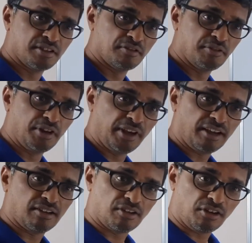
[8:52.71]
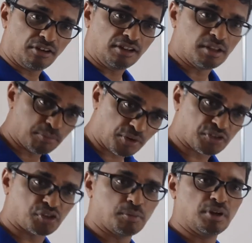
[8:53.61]
When you take all the
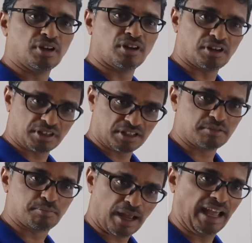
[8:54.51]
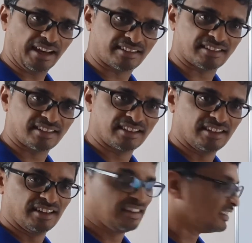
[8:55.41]
possible ordered pairs,
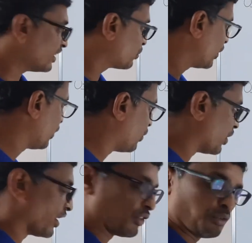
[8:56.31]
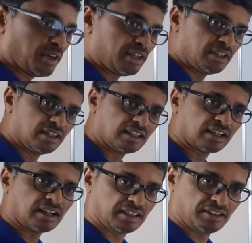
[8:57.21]
that's what you call as your
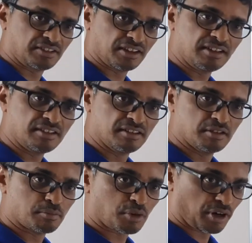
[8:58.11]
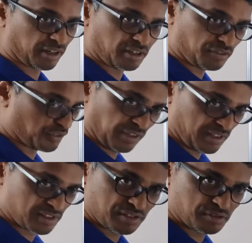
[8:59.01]
Cartesian product of sets.